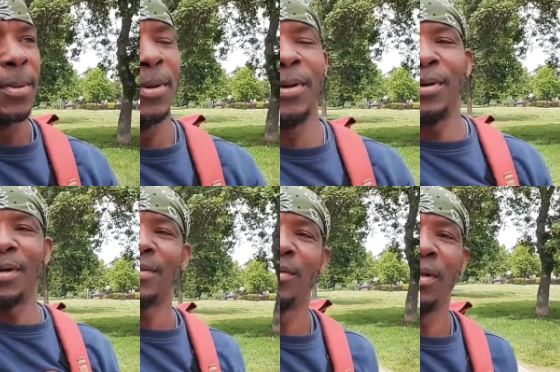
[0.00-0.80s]

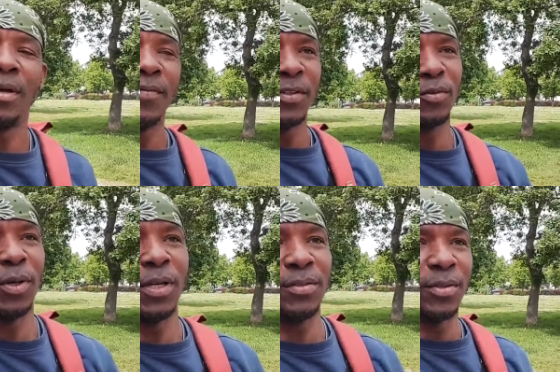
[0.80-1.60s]
I still love this
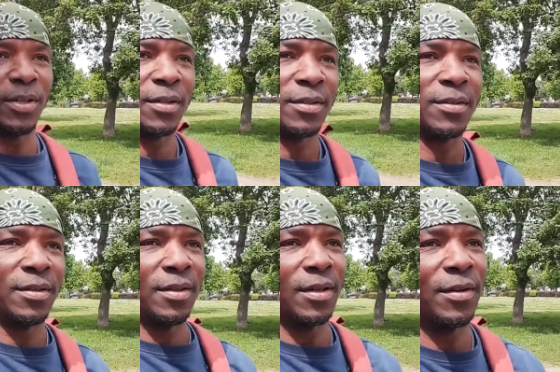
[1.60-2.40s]
weather today.
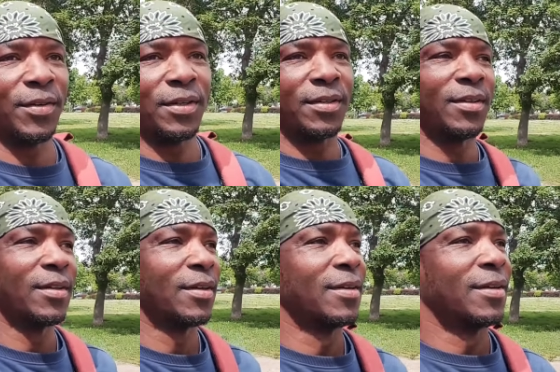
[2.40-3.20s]
Love it.
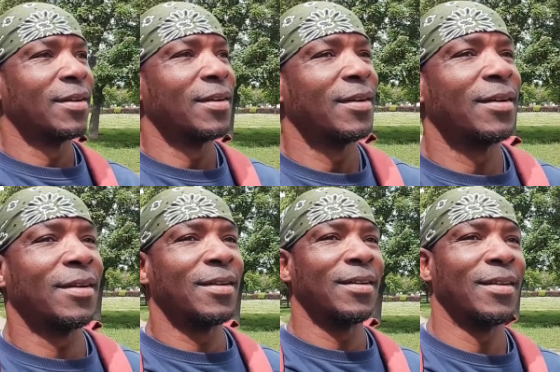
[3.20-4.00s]

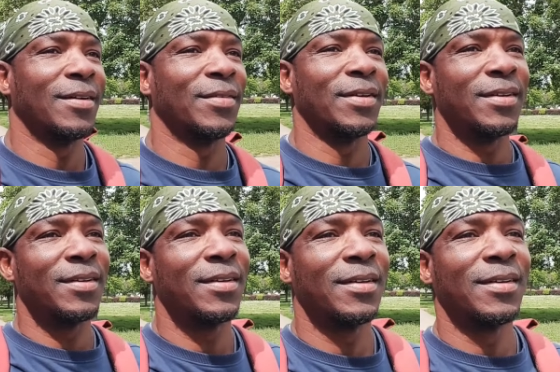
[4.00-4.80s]
Love
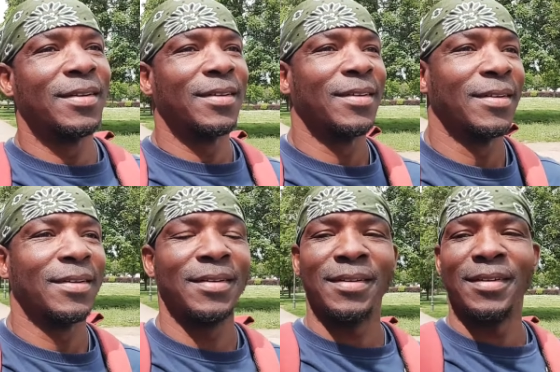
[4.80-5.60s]

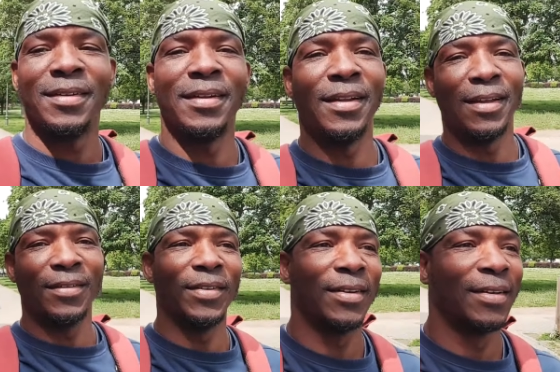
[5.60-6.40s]
it.
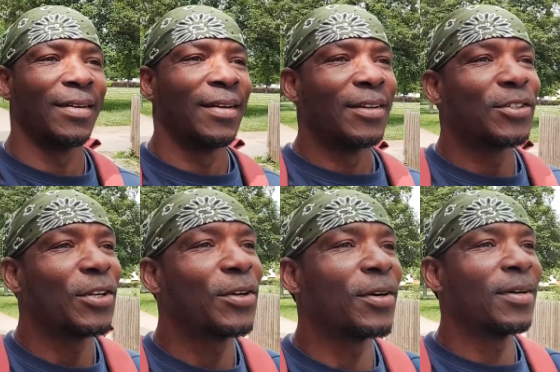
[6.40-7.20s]
Love it. You
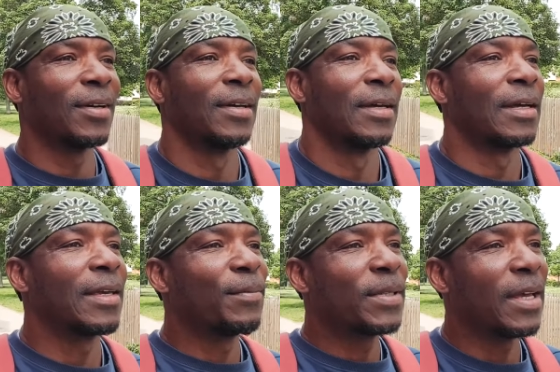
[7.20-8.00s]
Entschuldigung,
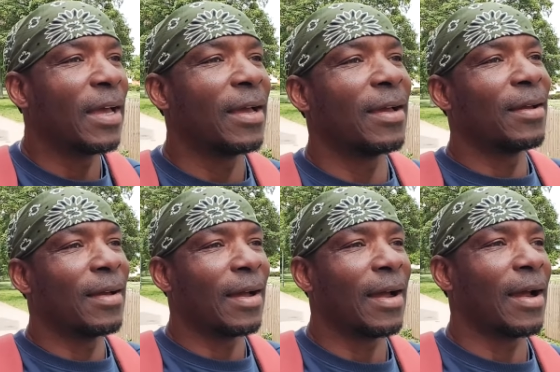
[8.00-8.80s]
hier bitte
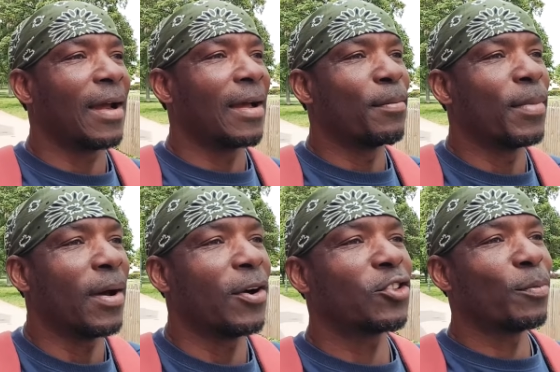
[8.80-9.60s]
äh,
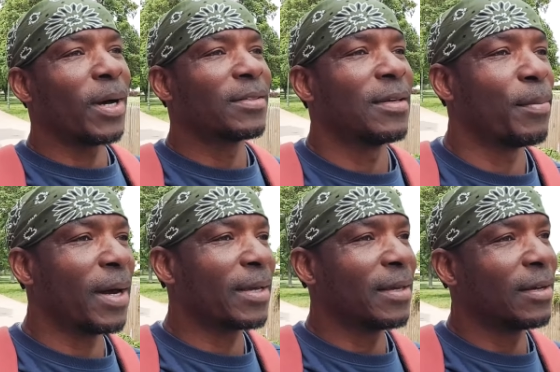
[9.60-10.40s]
Automat automatic
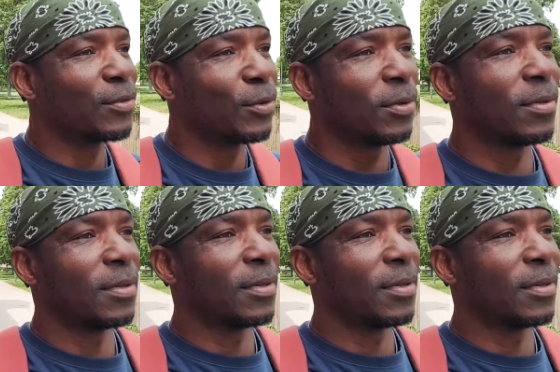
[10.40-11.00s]
Bank here, though.